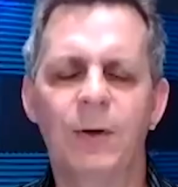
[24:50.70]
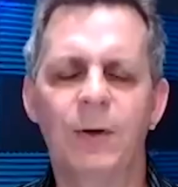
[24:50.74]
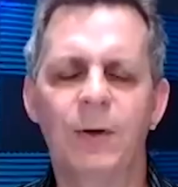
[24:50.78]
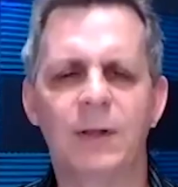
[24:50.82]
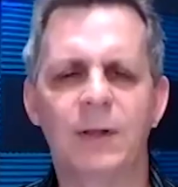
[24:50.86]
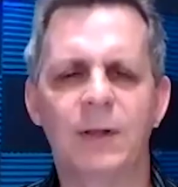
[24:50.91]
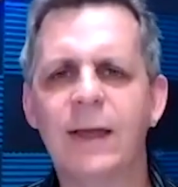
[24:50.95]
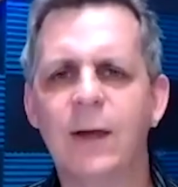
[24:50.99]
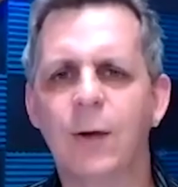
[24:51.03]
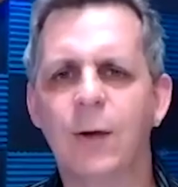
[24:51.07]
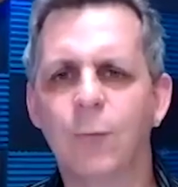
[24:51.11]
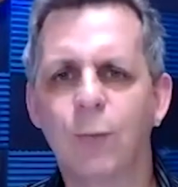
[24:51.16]

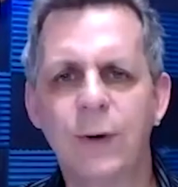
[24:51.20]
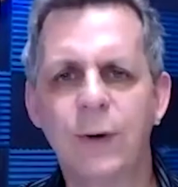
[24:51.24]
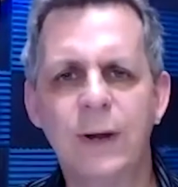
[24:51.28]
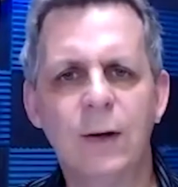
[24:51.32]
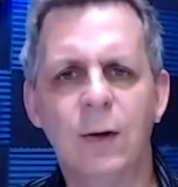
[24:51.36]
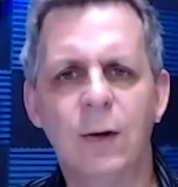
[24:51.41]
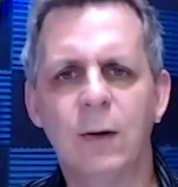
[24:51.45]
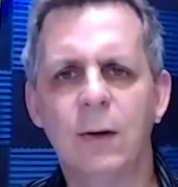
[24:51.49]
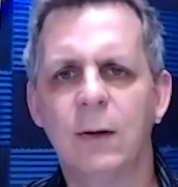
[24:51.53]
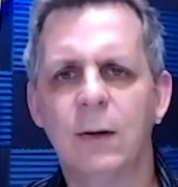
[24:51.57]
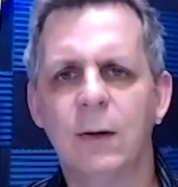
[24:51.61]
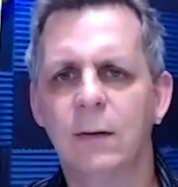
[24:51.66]
called a
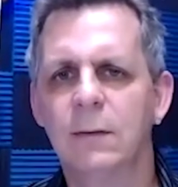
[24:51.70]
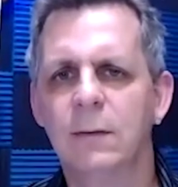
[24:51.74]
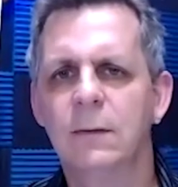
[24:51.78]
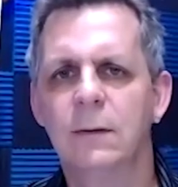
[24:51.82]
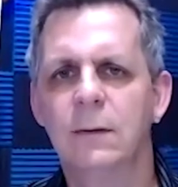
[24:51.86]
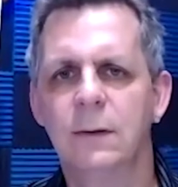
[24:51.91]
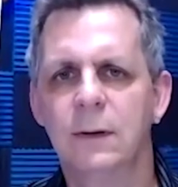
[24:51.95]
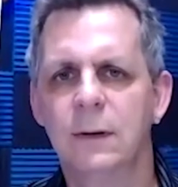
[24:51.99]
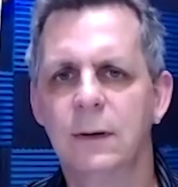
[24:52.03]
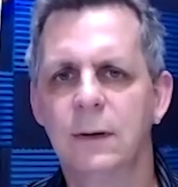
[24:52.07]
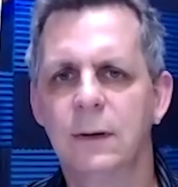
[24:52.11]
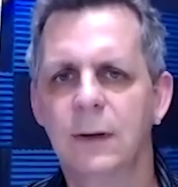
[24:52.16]
reel
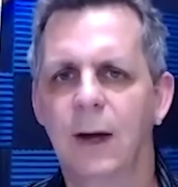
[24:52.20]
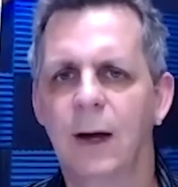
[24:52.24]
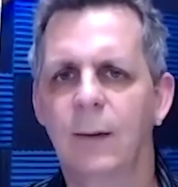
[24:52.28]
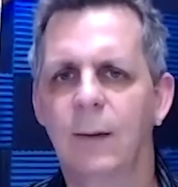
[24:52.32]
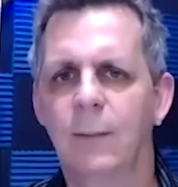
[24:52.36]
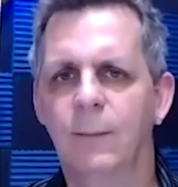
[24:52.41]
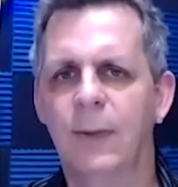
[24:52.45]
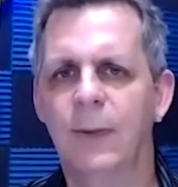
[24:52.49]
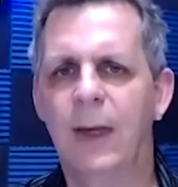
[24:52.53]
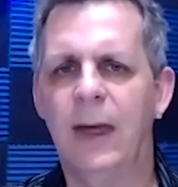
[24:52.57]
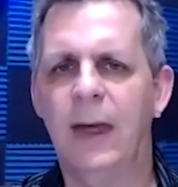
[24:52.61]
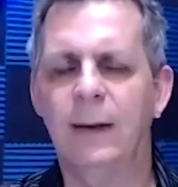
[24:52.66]

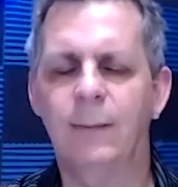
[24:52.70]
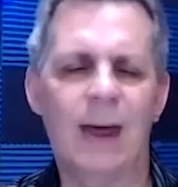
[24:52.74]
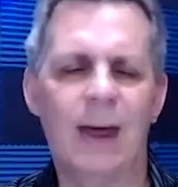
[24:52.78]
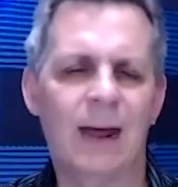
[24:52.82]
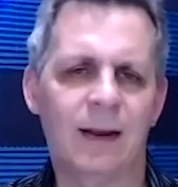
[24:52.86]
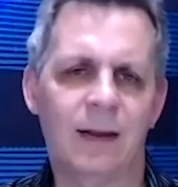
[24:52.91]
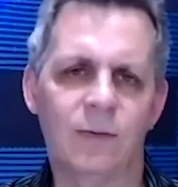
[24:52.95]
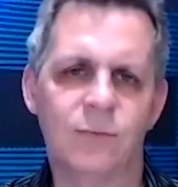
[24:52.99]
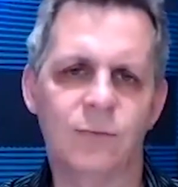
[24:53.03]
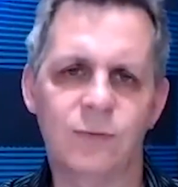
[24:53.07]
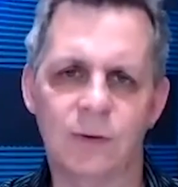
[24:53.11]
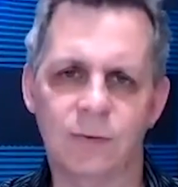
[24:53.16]
uh,
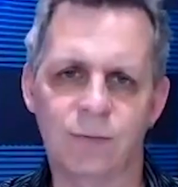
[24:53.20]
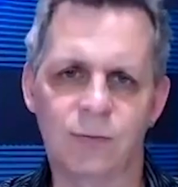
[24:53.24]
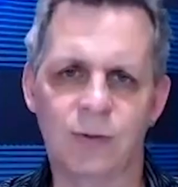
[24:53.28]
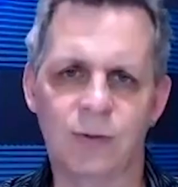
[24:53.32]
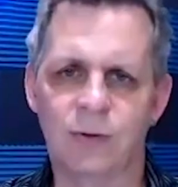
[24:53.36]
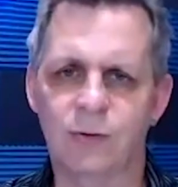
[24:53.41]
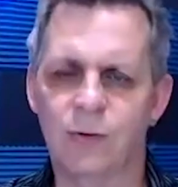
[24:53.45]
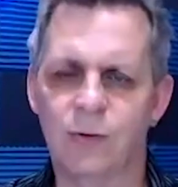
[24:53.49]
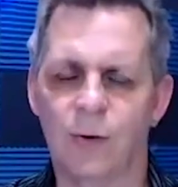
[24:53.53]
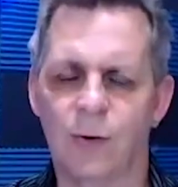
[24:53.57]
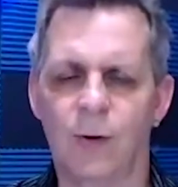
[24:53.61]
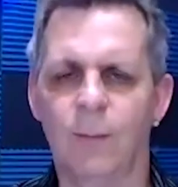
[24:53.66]
animatic is
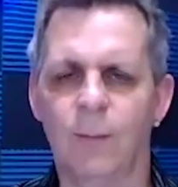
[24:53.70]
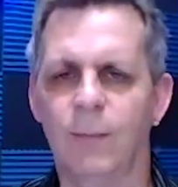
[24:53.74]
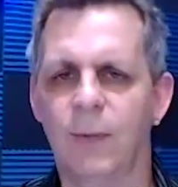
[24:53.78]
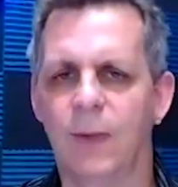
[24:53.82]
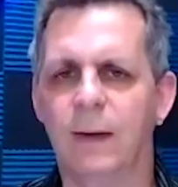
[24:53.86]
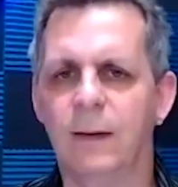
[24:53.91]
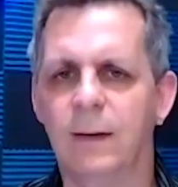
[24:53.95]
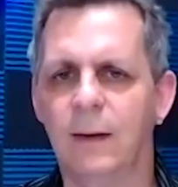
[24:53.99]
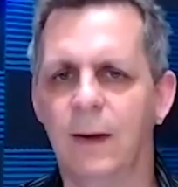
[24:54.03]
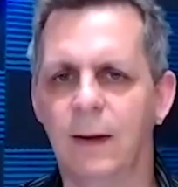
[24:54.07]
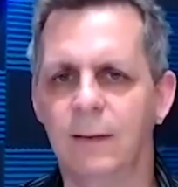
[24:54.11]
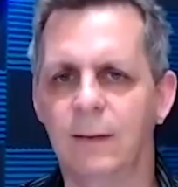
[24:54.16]
just the term
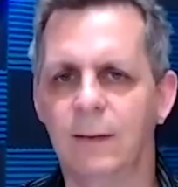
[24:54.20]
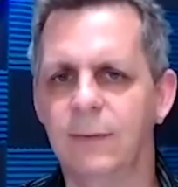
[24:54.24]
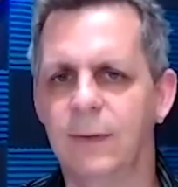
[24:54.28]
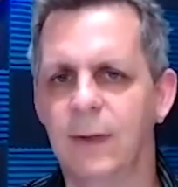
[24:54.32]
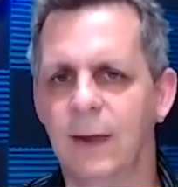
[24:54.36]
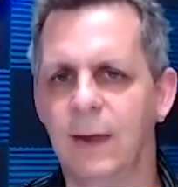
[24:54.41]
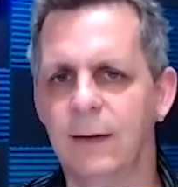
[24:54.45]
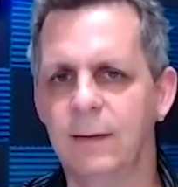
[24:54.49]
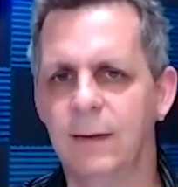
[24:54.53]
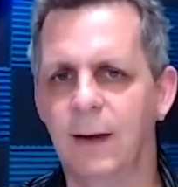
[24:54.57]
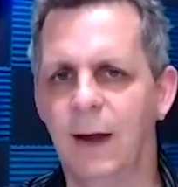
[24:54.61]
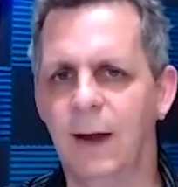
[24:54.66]
that uh,
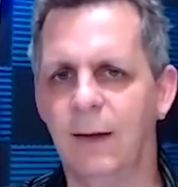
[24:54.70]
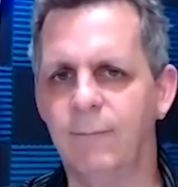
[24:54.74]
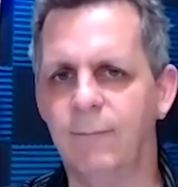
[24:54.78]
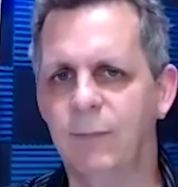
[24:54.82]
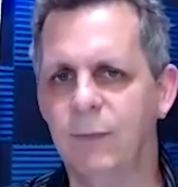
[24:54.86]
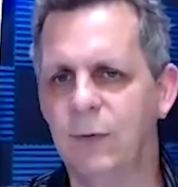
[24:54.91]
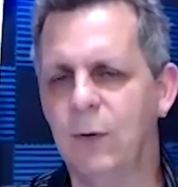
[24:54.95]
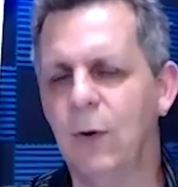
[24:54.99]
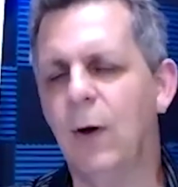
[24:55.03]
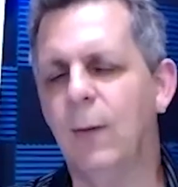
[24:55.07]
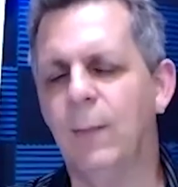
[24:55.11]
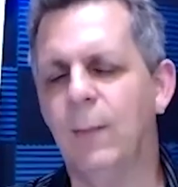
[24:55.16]
that
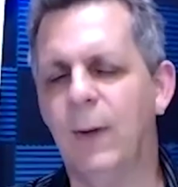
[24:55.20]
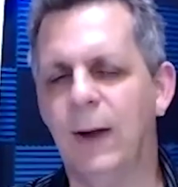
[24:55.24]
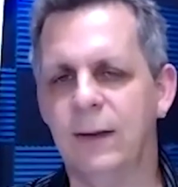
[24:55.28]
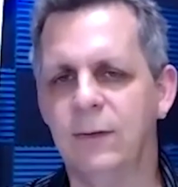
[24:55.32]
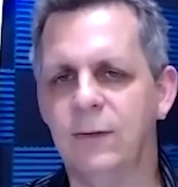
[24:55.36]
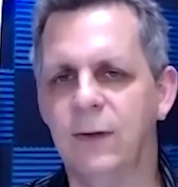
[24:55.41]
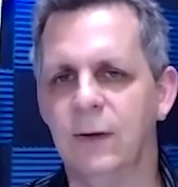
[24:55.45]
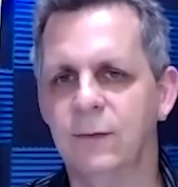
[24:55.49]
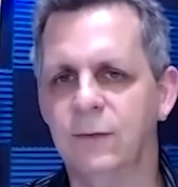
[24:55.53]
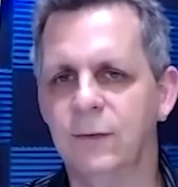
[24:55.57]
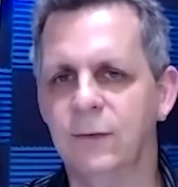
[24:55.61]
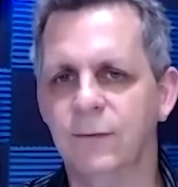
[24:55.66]
I caught
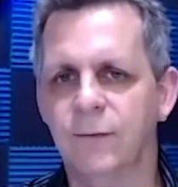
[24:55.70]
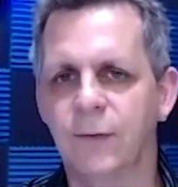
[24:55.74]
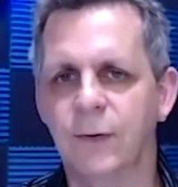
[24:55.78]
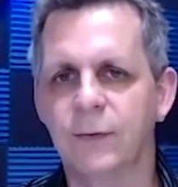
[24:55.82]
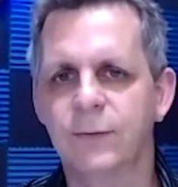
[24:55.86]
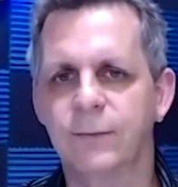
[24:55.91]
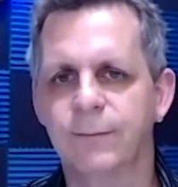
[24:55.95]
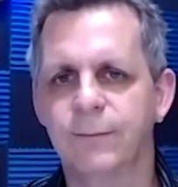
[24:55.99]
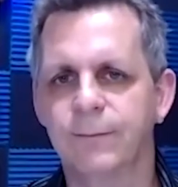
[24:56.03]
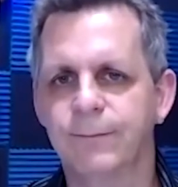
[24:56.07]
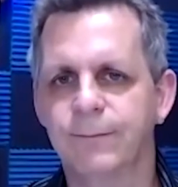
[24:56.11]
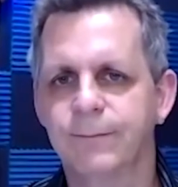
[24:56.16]
my attention
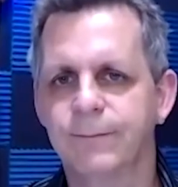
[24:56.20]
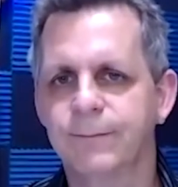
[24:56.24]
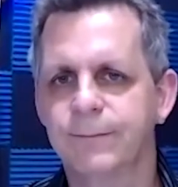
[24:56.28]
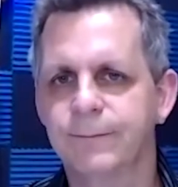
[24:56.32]
first.